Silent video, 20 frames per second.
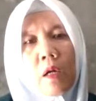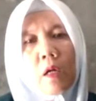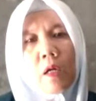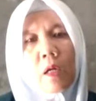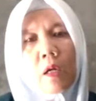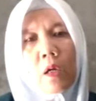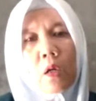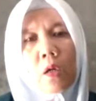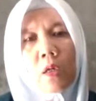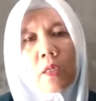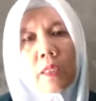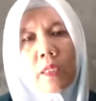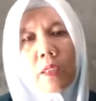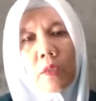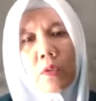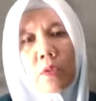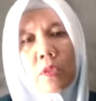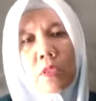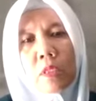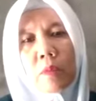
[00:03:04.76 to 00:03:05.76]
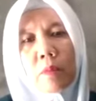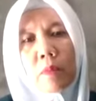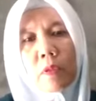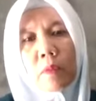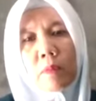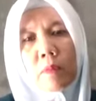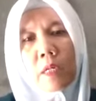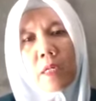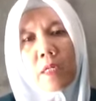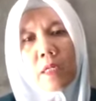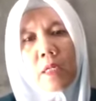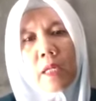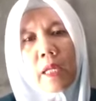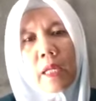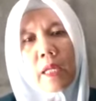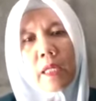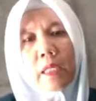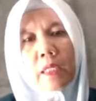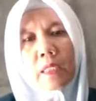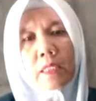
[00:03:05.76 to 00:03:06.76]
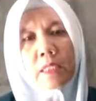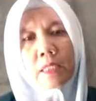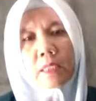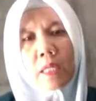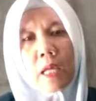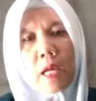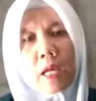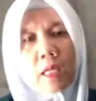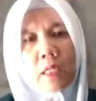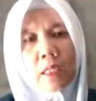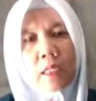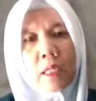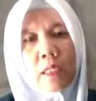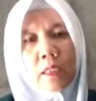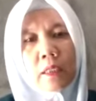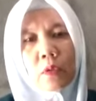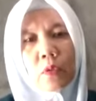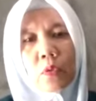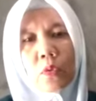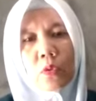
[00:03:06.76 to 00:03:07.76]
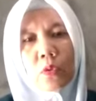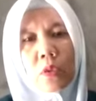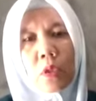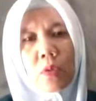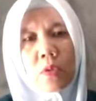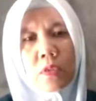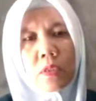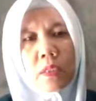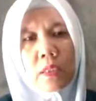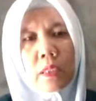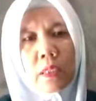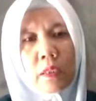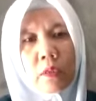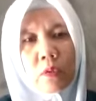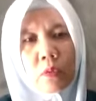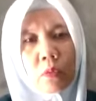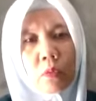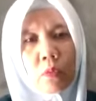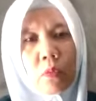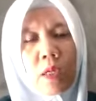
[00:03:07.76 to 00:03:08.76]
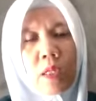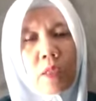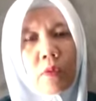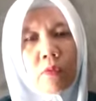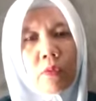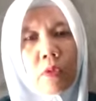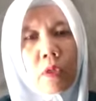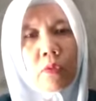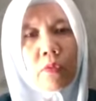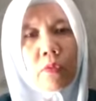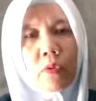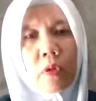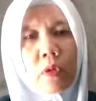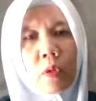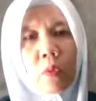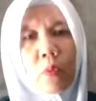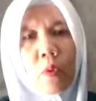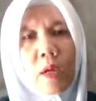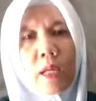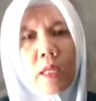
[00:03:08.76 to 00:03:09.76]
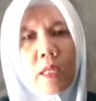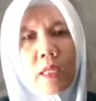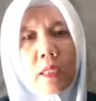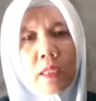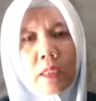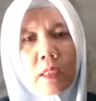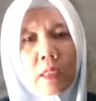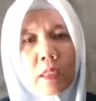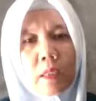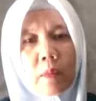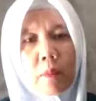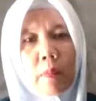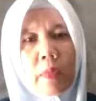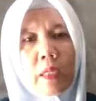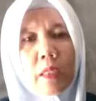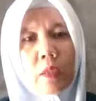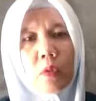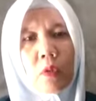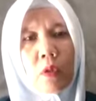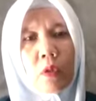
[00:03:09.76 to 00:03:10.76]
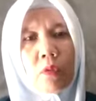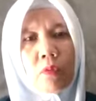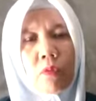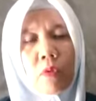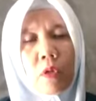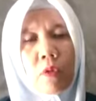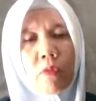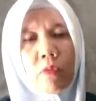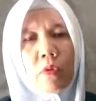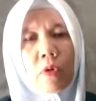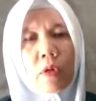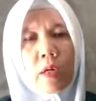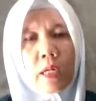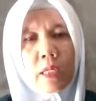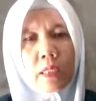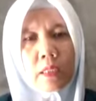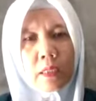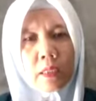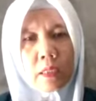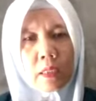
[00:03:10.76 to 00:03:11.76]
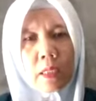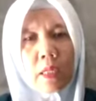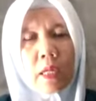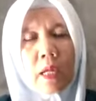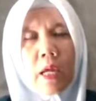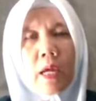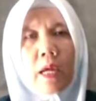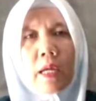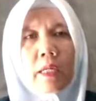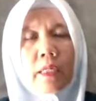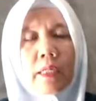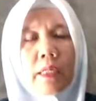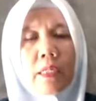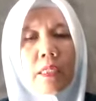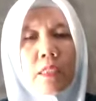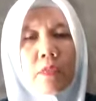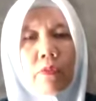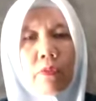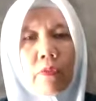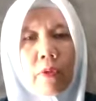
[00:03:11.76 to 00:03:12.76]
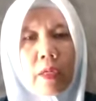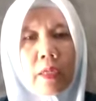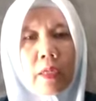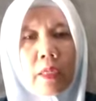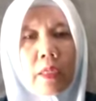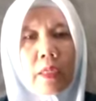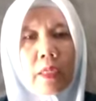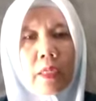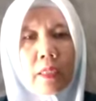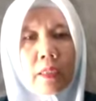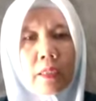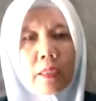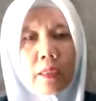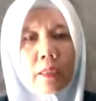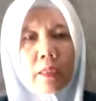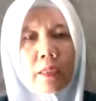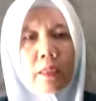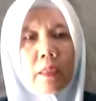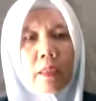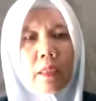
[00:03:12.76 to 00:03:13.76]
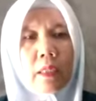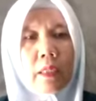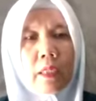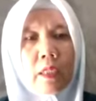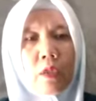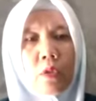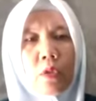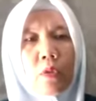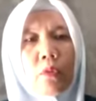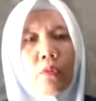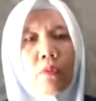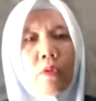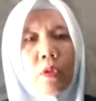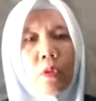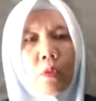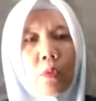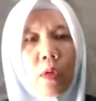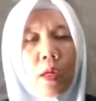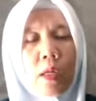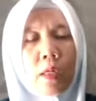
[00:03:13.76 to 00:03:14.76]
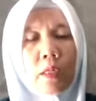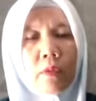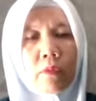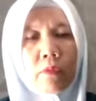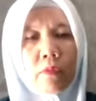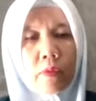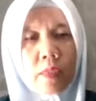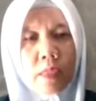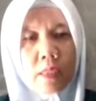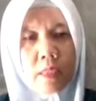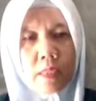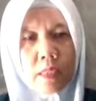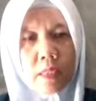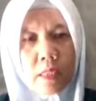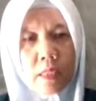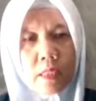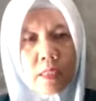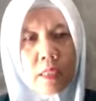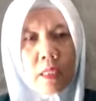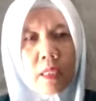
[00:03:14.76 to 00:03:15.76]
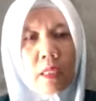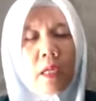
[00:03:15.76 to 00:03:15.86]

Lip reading: According to Zimmerman and Sang 2002, what works for one learner may not work for other. This fact highlights individual differences.